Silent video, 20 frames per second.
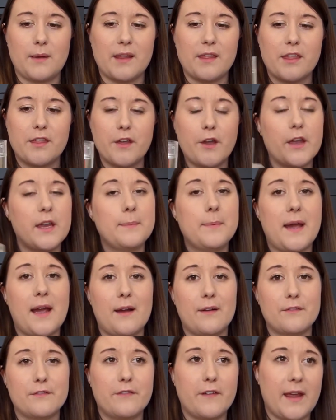And
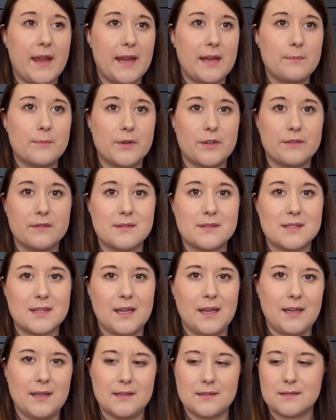£30 for 8 months
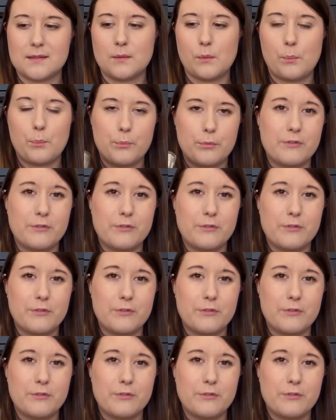is